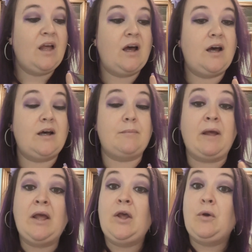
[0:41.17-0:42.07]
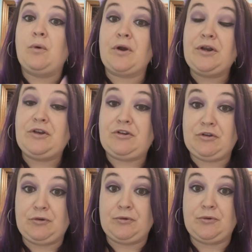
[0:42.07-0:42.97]
We're gonna
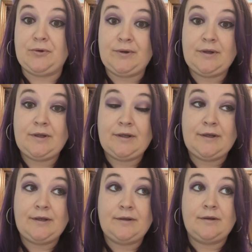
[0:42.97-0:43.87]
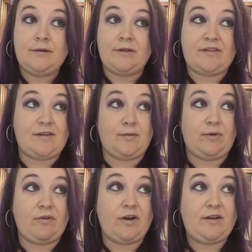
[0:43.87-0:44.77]
do. Let's see.
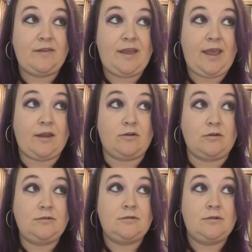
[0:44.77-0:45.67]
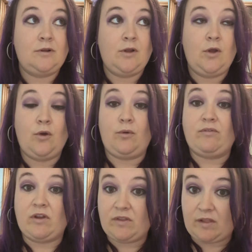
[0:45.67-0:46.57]
We've already done the candle. We've
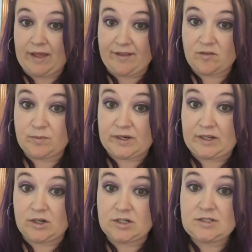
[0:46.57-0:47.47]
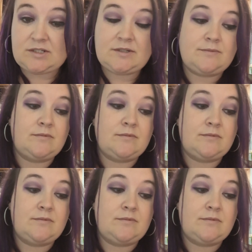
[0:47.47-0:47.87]
done the glass breakers.